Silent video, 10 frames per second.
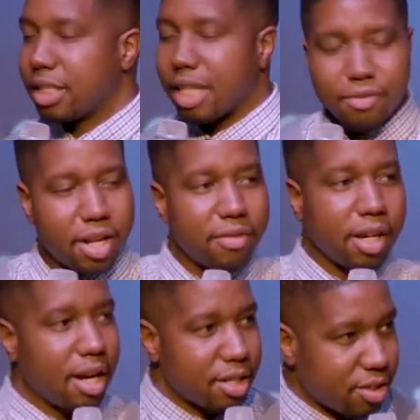I've never
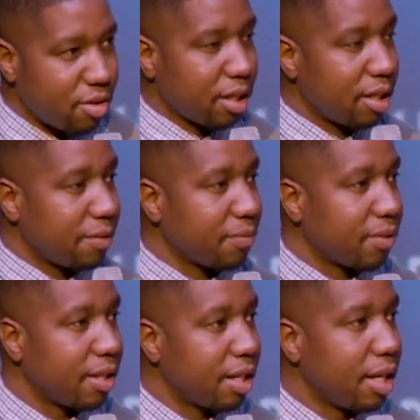gone snorkeling.
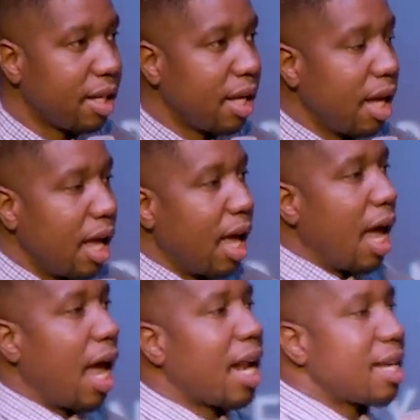
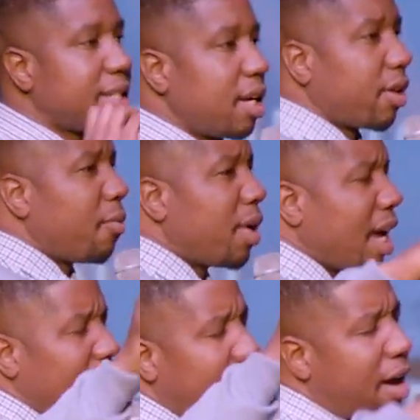And I said, okay, we
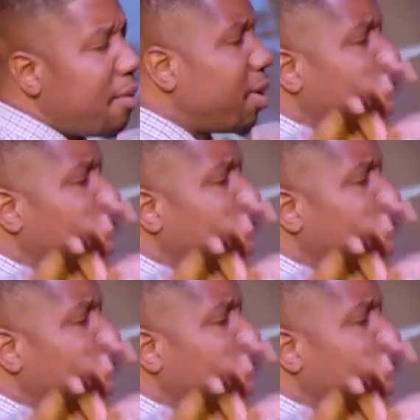got, all right,